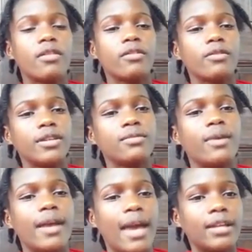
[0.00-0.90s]
The reason
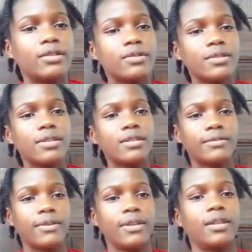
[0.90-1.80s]
why I choose this
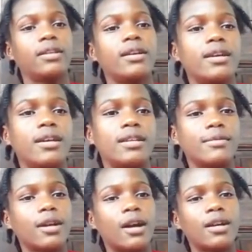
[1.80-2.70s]
field is
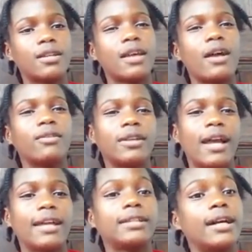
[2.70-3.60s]
because I would
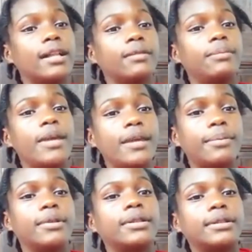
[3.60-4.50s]
like to help
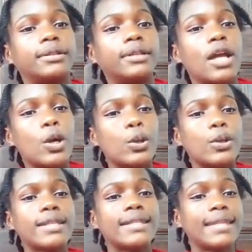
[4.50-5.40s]
people who
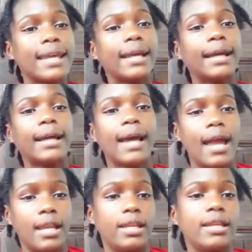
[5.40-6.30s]
are sick
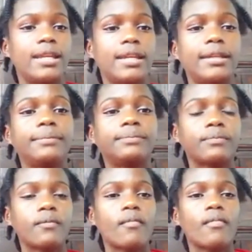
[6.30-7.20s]
and in need.
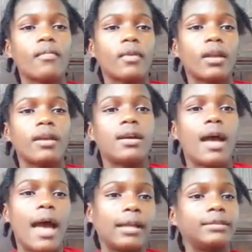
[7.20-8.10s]

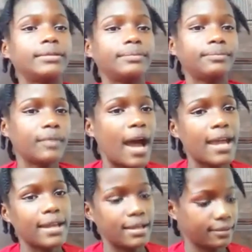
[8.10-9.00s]
And I